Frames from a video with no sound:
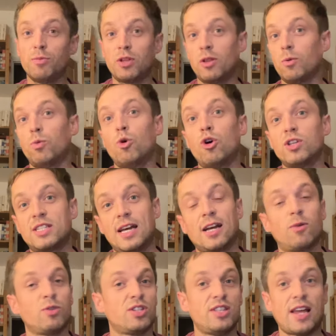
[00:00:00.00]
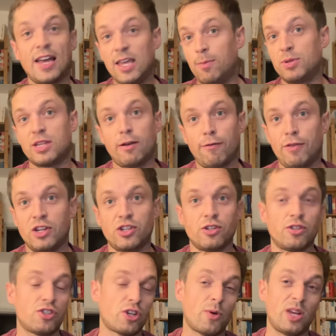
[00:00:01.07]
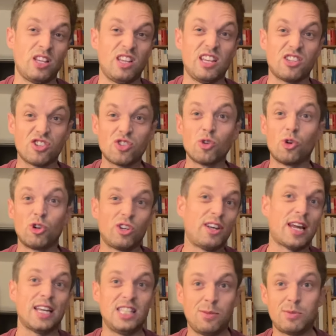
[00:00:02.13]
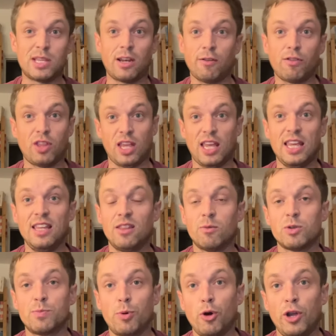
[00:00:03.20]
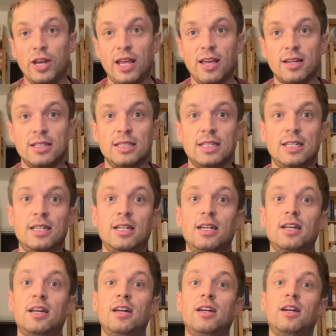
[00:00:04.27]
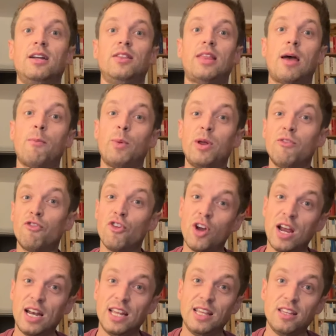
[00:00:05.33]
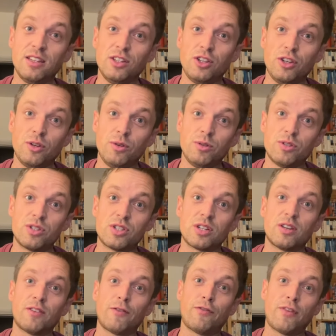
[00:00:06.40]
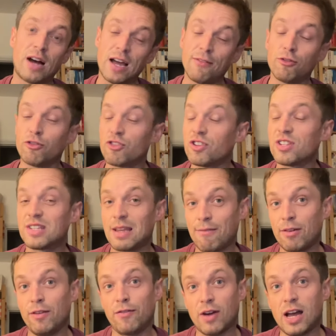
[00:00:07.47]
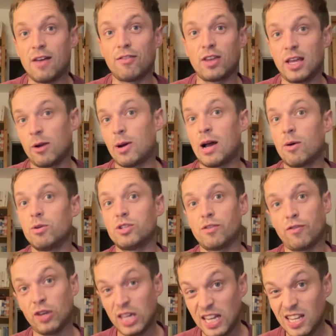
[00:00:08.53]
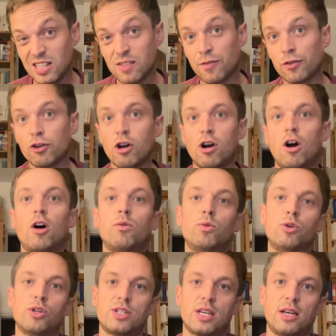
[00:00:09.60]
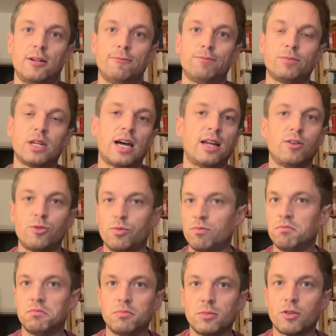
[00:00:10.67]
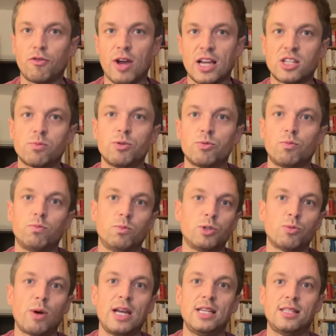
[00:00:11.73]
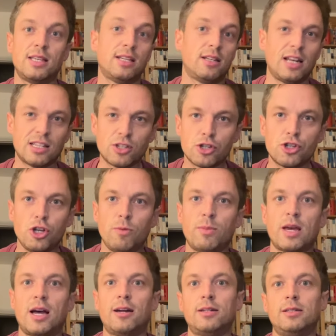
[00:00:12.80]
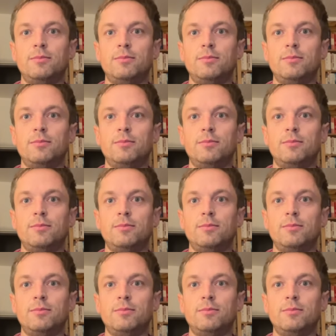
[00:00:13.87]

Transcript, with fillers: that the water tank was ninety percent efficient, so it, it stored ninety percent of the heat that was put in it, then we really used five hundred seventy-five kilowatt hours of heat for our hot water, and the rest was, was wasted. Let's assume that.